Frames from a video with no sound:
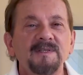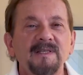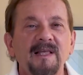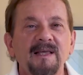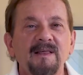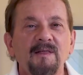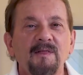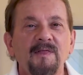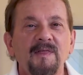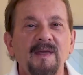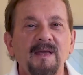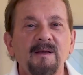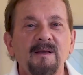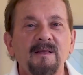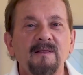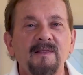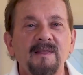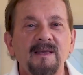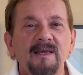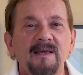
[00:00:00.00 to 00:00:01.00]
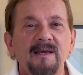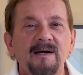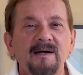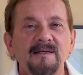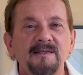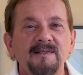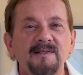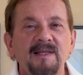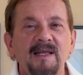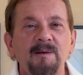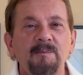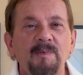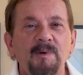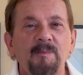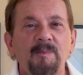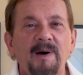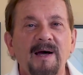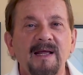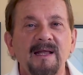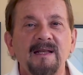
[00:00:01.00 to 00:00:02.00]
like the statement
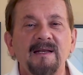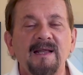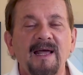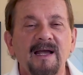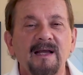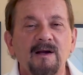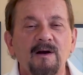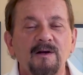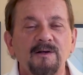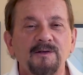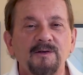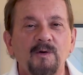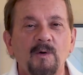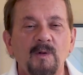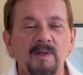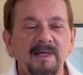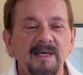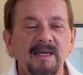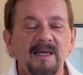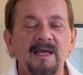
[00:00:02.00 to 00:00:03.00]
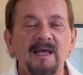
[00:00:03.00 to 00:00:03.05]
by Eckhart Tolle: